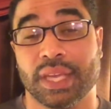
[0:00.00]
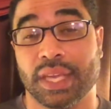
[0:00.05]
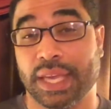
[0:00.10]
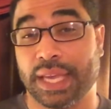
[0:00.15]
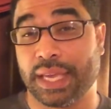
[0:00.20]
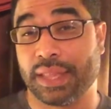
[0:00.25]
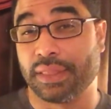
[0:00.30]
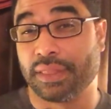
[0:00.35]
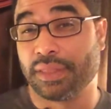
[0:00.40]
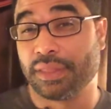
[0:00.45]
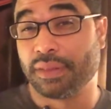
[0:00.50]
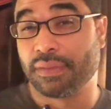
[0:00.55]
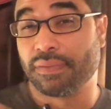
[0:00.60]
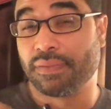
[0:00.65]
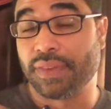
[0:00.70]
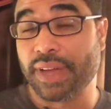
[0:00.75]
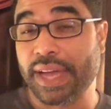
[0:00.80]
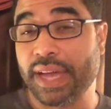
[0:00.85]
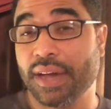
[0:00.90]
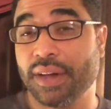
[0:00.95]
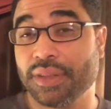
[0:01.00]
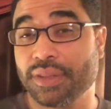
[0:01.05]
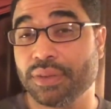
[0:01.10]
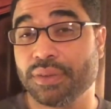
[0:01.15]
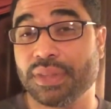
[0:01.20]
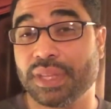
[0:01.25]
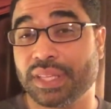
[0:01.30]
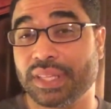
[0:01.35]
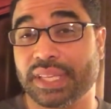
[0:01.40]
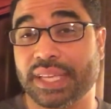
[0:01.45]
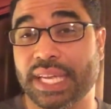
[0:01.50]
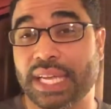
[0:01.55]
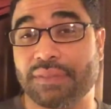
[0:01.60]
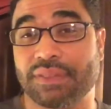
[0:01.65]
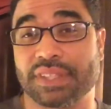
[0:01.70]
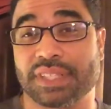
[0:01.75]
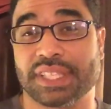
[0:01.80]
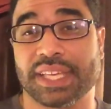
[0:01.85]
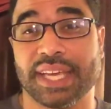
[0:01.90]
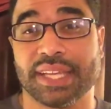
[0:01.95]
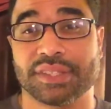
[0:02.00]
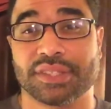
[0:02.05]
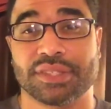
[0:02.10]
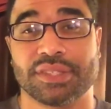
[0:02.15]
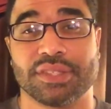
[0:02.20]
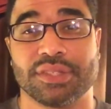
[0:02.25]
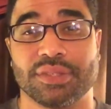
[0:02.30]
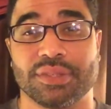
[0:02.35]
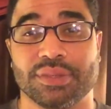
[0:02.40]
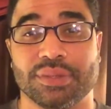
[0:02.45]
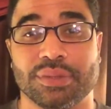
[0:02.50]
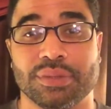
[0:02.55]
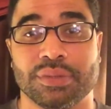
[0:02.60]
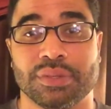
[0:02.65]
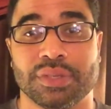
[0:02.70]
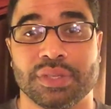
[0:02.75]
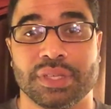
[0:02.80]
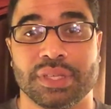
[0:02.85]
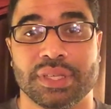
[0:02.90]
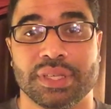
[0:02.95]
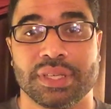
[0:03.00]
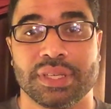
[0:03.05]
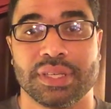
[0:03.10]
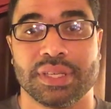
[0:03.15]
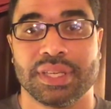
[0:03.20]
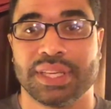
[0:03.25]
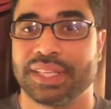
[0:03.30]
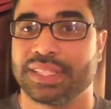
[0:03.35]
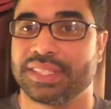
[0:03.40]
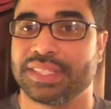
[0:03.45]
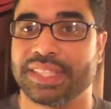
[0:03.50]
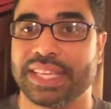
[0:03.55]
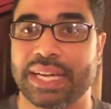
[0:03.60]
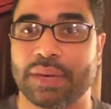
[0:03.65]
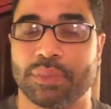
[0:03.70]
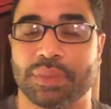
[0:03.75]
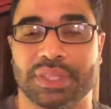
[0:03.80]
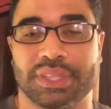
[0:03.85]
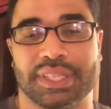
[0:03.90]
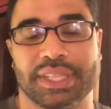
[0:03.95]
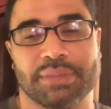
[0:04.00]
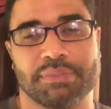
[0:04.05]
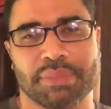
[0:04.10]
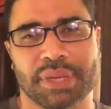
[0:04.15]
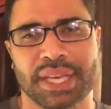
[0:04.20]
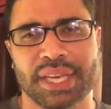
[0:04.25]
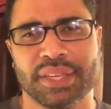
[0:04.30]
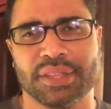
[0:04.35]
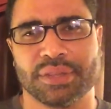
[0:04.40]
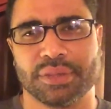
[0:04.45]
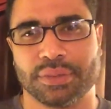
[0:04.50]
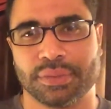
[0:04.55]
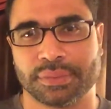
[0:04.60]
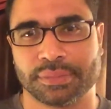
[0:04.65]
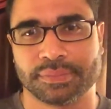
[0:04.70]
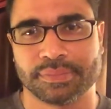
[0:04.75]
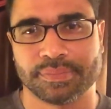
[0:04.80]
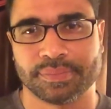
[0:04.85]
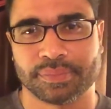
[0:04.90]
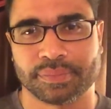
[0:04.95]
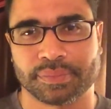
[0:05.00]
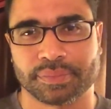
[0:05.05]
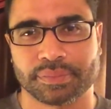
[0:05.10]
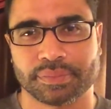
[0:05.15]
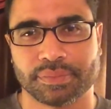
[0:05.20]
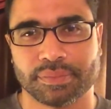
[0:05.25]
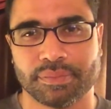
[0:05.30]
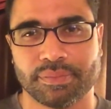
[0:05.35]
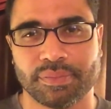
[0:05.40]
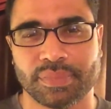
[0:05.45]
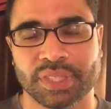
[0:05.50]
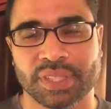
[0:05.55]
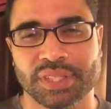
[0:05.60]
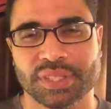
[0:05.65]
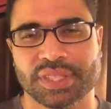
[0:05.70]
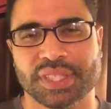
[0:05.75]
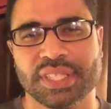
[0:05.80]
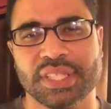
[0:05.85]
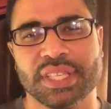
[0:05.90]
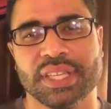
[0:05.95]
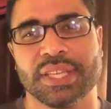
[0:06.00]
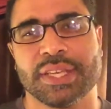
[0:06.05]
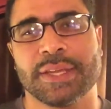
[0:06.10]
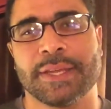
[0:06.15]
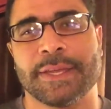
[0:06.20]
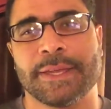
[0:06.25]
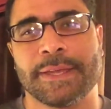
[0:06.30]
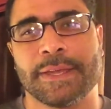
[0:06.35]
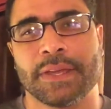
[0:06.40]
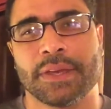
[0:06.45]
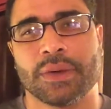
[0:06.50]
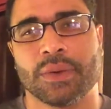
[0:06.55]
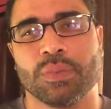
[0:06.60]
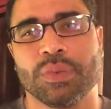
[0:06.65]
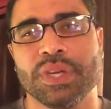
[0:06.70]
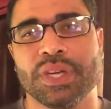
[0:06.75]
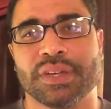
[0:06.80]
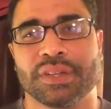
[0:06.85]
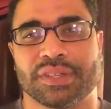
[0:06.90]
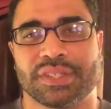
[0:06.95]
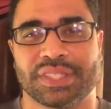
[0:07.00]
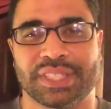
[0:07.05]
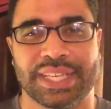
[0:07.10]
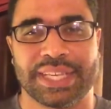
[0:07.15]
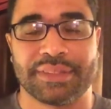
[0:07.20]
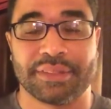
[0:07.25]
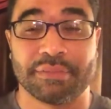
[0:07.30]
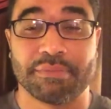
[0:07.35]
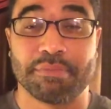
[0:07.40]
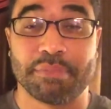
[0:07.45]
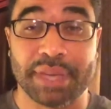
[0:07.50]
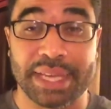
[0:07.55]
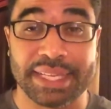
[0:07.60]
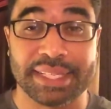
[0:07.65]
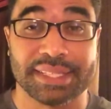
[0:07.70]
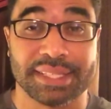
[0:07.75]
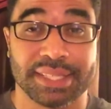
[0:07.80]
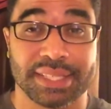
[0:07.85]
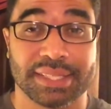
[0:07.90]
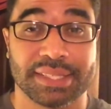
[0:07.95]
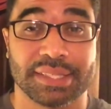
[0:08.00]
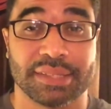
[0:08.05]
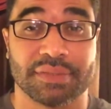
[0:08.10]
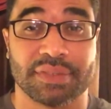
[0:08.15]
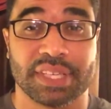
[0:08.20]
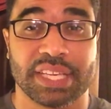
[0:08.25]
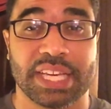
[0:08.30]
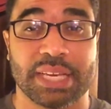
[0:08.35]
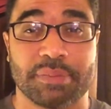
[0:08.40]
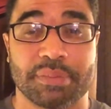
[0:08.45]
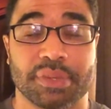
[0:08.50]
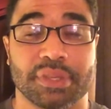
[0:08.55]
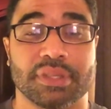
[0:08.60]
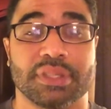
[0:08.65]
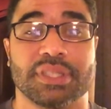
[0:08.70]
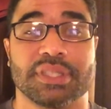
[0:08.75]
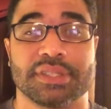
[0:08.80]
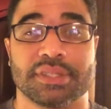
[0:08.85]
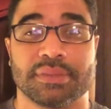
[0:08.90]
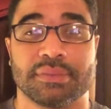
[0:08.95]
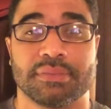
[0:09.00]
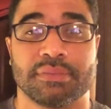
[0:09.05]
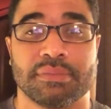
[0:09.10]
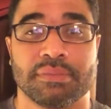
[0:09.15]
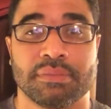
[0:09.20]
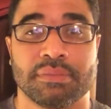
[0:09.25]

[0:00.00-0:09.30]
And the value that they have attached to you is not what they pay you. You see, we understand the basics of capitalism.